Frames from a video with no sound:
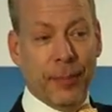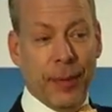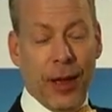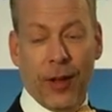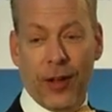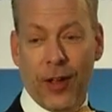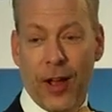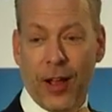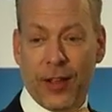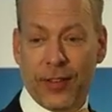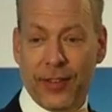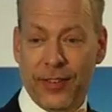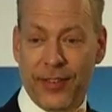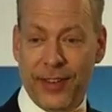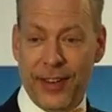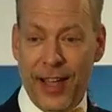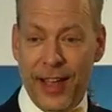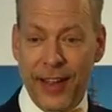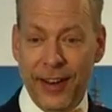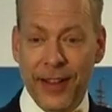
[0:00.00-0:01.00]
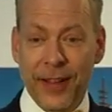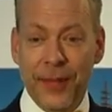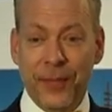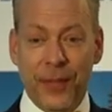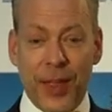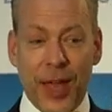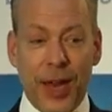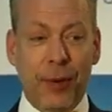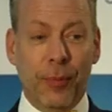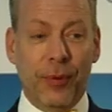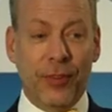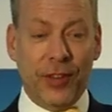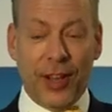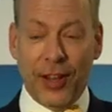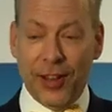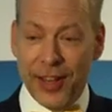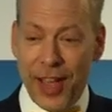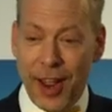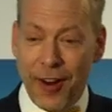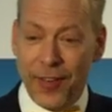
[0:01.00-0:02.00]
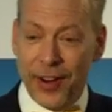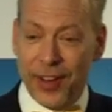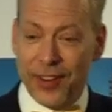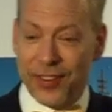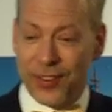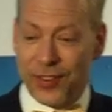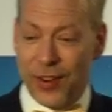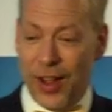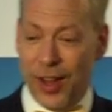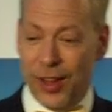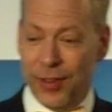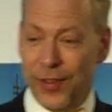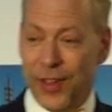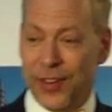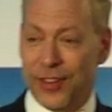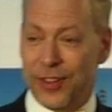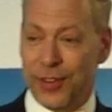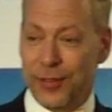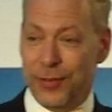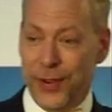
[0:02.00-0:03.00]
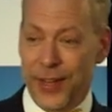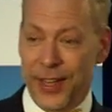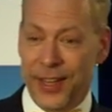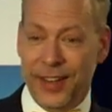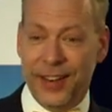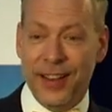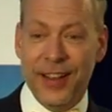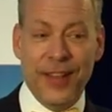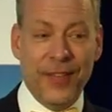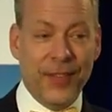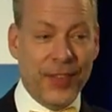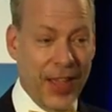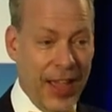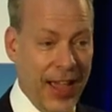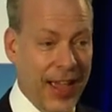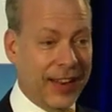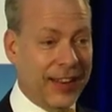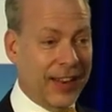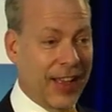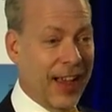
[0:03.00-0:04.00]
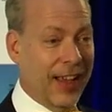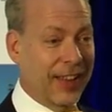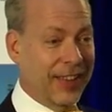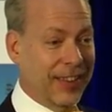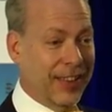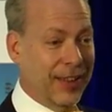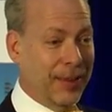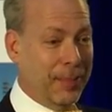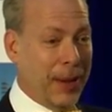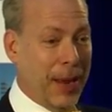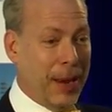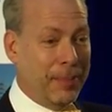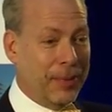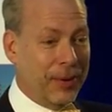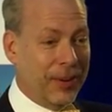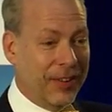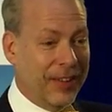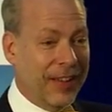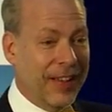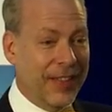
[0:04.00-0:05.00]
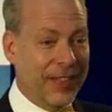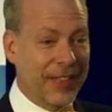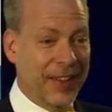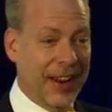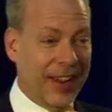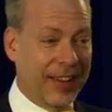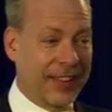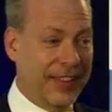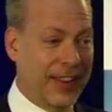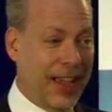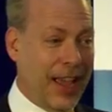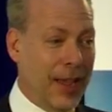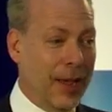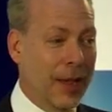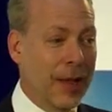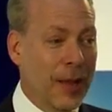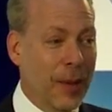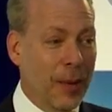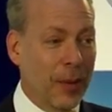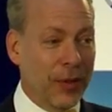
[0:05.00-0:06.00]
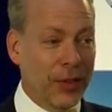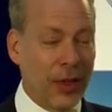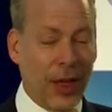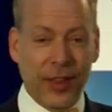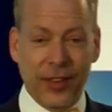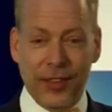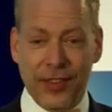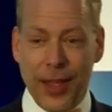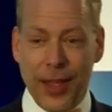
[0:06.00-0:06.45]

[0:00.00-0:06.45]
Mt. Gox is dead. And it was hilarious to all of us to read the headlines in the paper the next day with all these